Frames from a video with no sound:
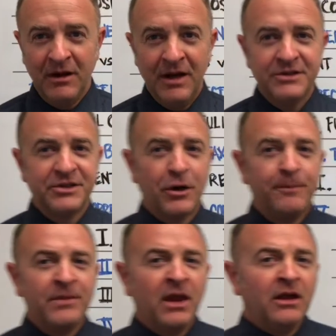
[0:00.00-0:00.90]
All right,
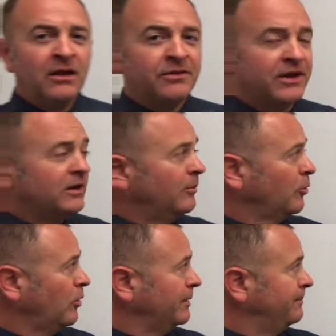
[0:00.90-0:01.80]
so thing
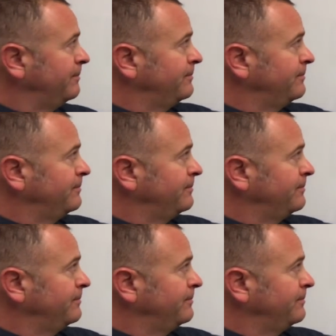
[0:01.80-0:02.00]
number 1,